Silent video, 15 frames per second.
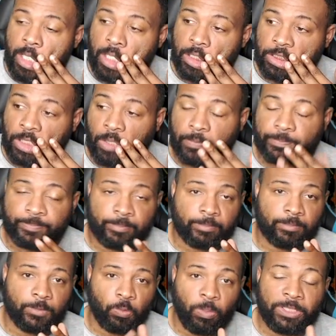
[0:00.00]
So
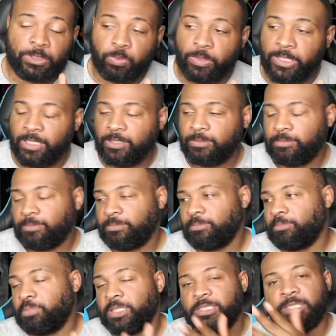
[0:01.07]
120
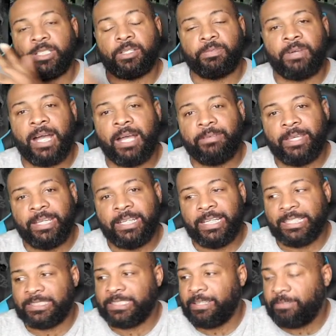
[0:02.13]
plus another 580,
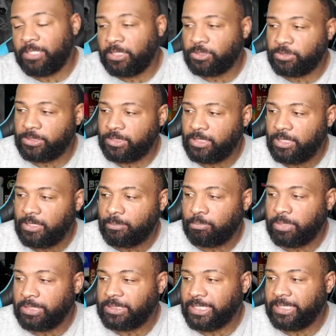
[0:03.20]
that's 700,
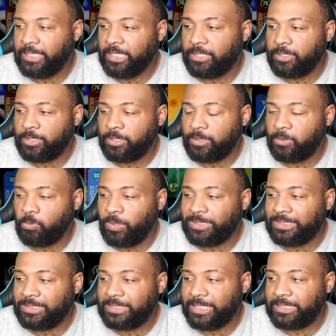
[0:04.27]
plus another
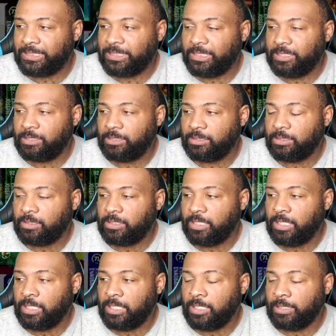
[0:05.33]
160,
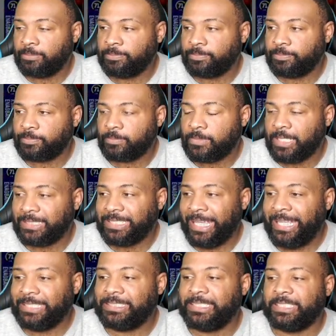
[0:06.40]
that's
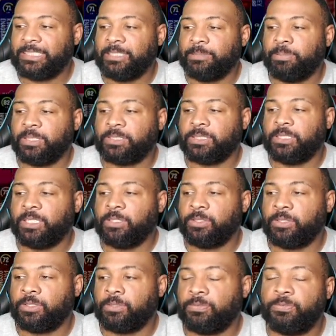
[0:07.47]
860, plus
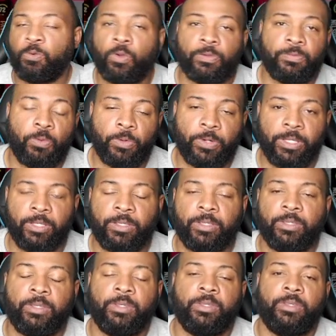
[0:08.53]
another 440,
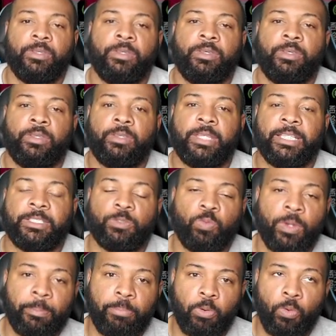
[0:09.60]
that's
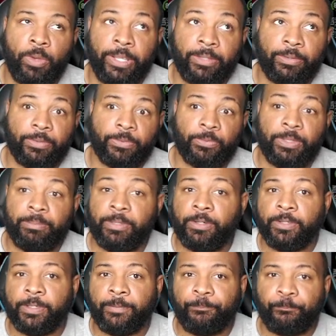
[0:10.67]
1.3
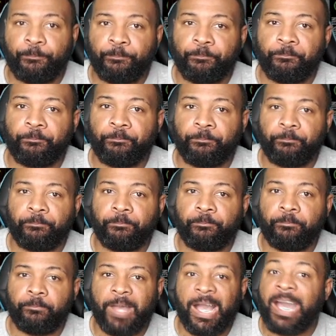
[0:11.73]
million.
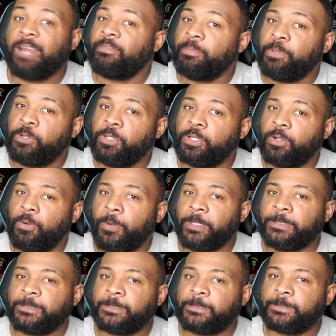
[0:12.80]
Out of 1 million
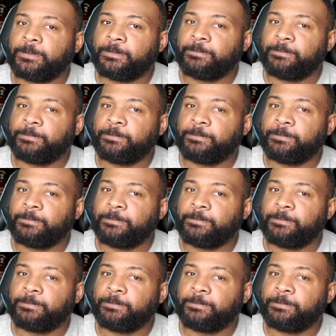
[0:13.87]
coins.